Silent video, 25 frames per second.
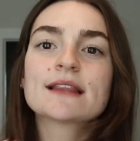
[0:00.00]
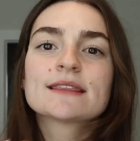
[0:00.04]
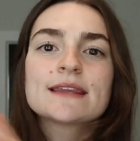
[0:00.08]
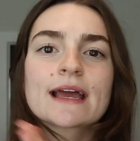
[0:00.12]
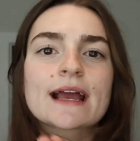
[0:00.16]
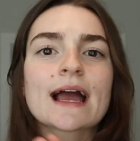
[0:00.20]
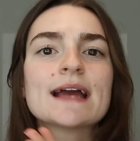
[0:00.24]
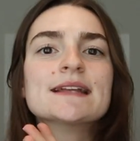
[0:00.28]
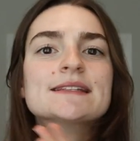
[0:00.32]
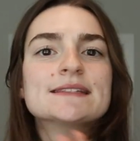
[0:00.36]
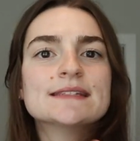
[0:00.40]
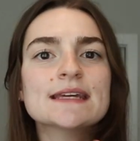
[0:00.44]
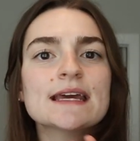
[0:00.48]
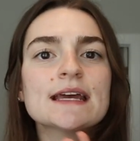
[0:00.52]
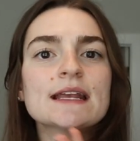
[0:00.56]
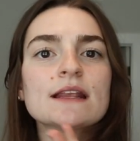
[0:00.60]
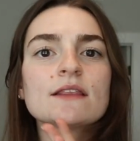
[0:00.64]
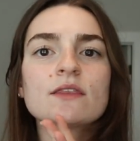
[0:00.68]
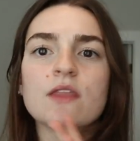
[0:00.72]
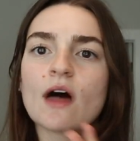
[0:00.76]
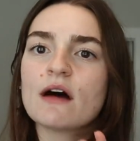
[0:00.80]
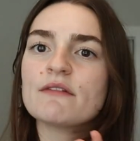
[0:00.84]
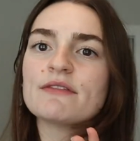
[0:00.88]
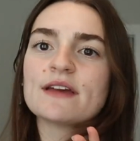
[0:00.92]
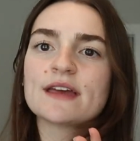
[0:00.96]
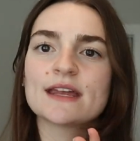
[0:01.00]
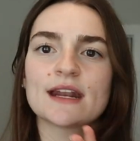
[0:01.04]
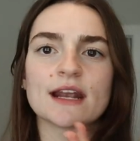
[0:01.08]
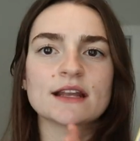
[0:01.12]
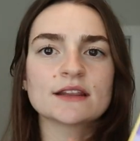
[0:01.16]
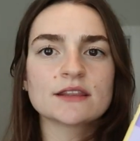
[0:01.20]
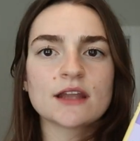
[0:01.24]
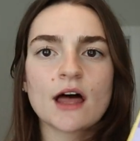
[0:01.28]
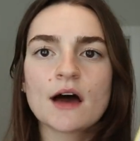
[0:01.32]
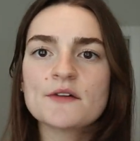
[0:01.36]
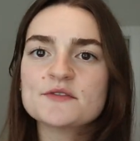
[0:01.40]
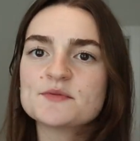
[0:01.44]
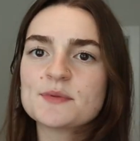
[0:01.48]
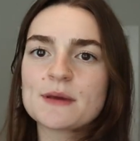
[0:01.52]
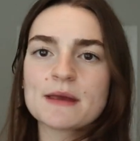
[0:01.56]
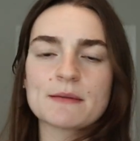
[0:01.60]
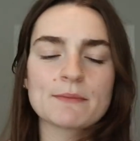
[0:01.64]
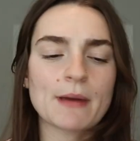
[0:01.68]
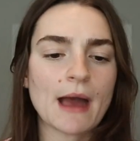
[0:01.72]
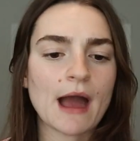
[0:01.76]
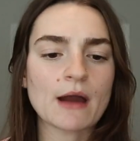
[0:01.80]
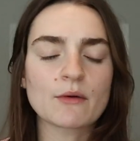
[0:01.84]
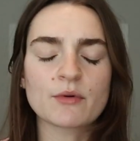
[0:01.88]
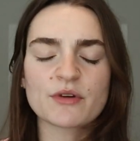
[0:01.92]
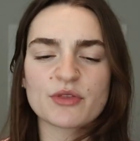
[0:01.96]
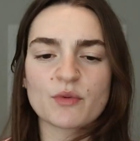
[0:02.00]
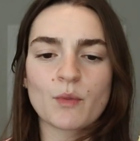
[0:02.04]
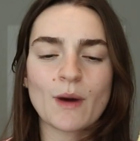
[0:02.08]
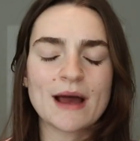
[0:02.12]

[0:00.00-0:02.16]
Like, I did love it and I loved being back with